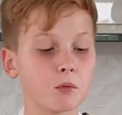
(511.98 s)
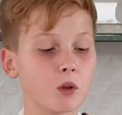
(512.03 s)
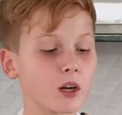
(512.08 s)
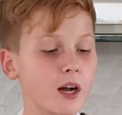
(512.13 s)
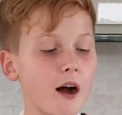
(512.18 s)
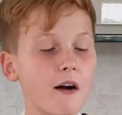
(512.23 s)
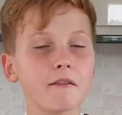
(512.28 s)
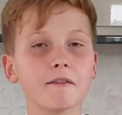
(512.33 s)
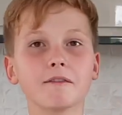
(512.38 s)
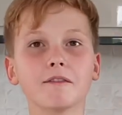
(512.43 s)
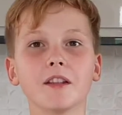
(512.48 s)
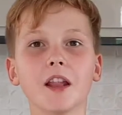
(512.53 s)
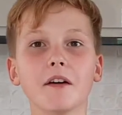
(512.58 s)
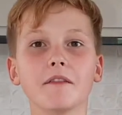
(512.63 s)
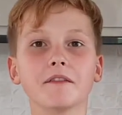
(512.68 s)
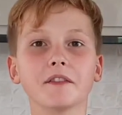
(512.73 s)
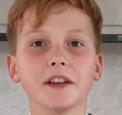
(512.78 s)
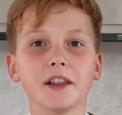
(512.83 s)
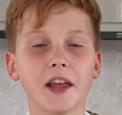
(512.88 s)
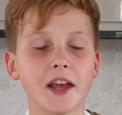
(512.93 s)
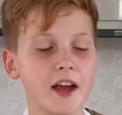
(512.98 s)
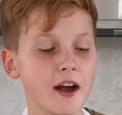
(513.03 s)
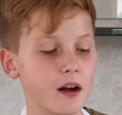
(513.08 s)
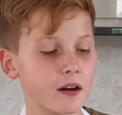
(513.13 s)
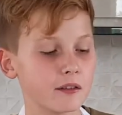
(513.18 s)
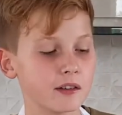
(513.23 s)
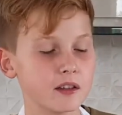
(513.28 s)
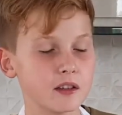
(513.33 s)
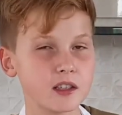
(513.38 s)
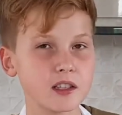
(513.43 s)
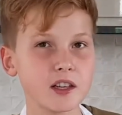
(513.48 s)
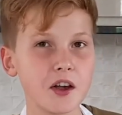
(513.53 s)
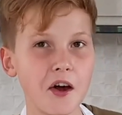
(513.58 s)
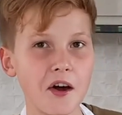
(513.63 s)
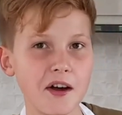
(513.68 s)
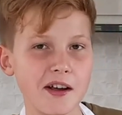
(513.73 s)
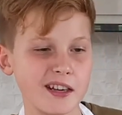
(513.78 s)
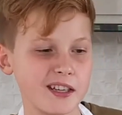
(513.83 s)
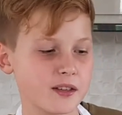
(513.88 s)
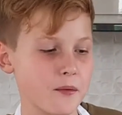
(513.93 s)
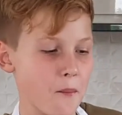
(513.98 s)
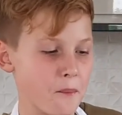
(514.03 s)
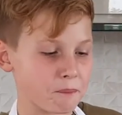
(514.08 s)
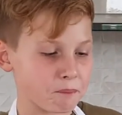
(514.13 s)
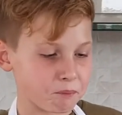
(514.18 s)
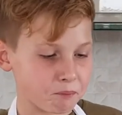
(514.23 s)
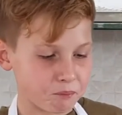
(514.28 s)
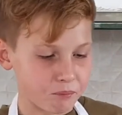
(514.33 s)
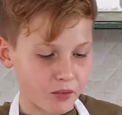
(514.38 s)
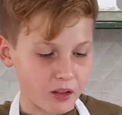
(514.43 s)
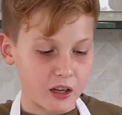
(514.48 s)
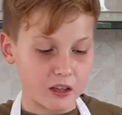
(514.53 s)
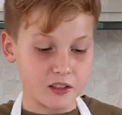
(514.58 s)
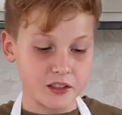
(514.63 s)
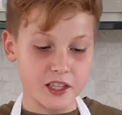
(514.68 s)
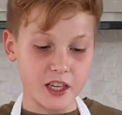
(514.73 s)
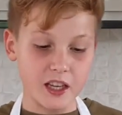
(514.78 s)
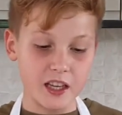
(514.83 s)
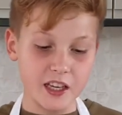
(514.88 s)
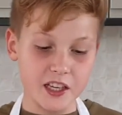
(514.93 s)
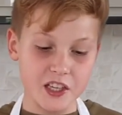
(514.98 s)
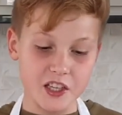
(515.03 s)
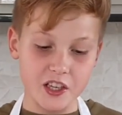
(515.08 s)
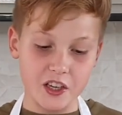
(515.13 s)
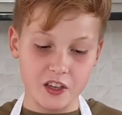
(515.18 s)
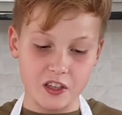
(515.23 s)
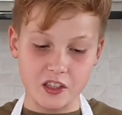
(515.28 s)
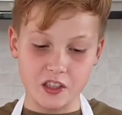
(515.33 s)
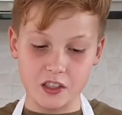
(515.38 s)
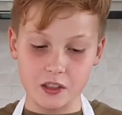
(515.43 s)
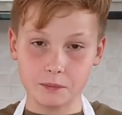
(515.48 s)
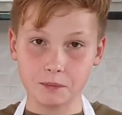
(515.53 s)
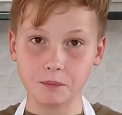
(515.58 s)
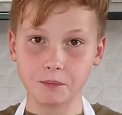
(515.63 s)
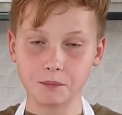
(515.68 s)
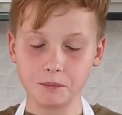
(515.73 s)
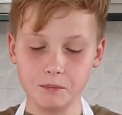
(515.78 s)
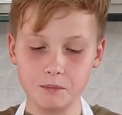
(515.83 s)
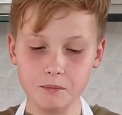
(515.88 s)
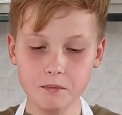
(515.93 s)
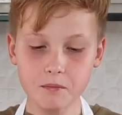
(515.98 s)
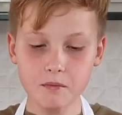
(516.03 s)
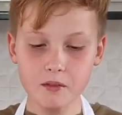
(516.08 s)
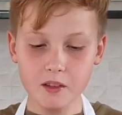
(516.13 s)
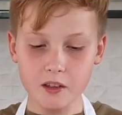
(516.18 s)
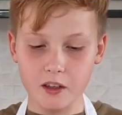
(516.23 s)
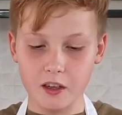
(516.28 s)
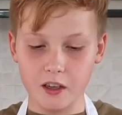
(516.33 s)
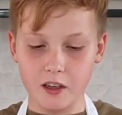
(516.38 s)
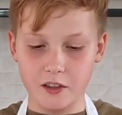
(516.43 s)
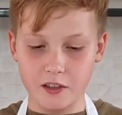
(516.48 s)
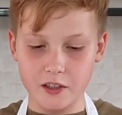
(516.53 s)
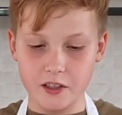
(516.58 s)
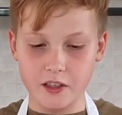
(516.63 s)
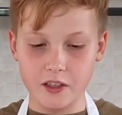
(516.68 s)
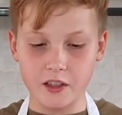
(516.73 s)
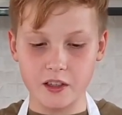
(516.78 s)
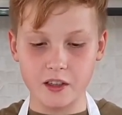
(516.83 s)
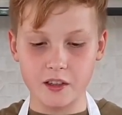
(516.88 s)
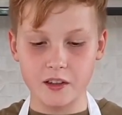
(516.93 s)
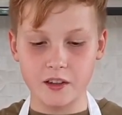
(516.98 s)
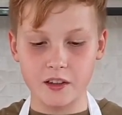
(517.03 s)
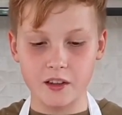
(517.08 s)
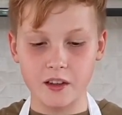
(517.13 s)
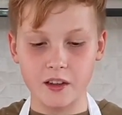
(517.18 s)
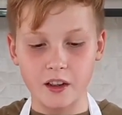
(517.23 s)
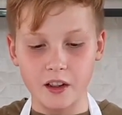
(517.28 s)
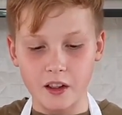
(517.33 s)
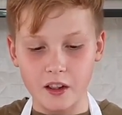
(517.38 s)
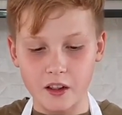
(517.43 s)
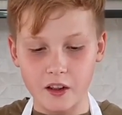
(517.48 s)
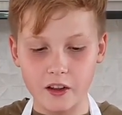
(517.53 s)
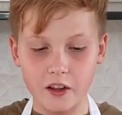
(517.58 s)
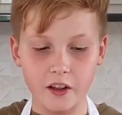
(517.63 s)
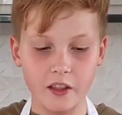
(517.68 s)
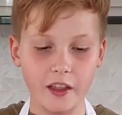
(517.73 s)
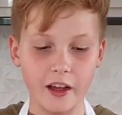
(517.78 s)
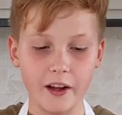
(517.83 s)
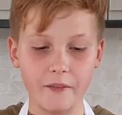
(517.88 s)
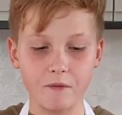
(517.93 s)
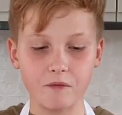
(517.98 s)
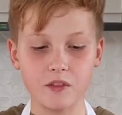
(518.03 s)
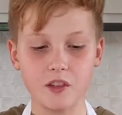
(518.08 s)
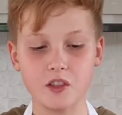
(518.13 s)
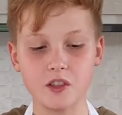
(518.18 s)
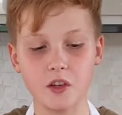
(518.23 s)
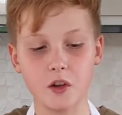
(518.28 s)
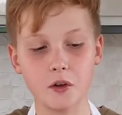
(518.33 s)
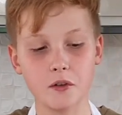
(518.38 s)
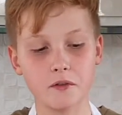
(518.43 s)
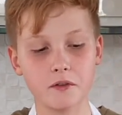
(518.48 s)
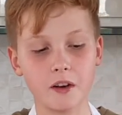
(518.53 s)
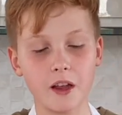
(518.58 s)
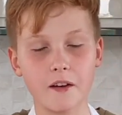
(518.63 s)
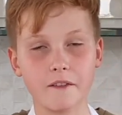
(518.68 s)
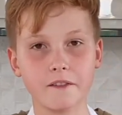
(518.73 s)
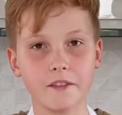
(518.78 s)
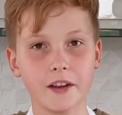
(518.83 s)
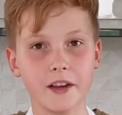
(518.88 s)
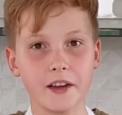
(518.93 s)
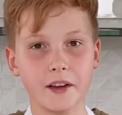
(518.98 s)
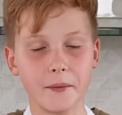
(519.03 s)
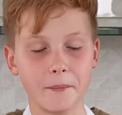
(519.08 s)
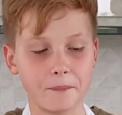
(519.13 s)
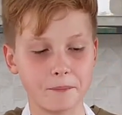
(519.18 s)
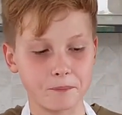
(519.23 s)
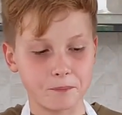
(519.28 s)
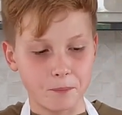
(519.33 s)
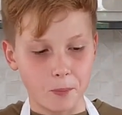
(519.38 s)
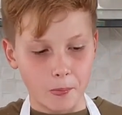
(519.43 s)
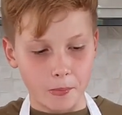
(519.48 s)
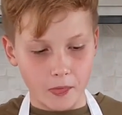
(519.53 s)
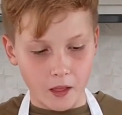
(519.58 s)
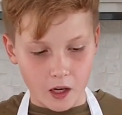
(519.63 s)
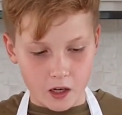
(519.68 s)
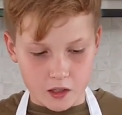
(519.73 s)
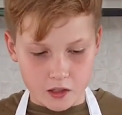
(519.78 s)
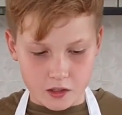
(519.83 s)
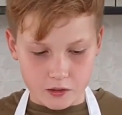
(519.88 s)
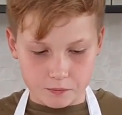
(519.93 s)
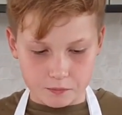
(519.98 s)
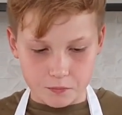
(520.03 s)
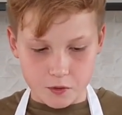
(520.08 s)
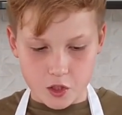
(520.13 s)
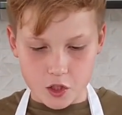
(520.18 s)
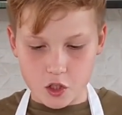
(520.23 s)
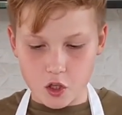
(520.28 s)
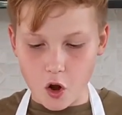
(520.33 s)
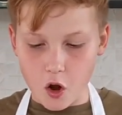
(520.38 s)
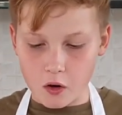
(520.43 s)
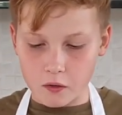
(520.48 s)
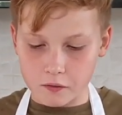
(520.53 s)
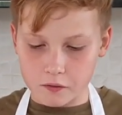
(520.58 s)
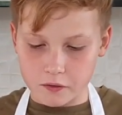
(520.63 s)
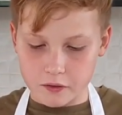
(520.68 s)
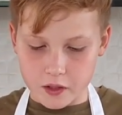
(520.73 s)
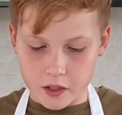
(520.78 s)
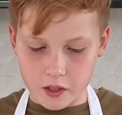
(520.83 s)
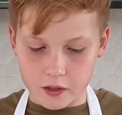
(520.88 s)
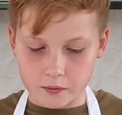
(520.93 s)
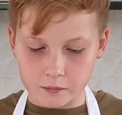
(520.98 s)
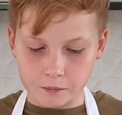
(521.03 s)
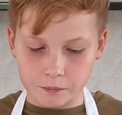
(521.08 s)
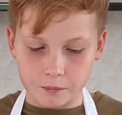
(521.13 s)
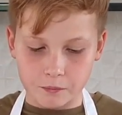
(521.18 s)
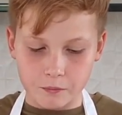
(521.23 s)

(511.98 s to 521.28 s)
Look how fluffy they are inside and delicious. And look at that, they're so fluffy and soft.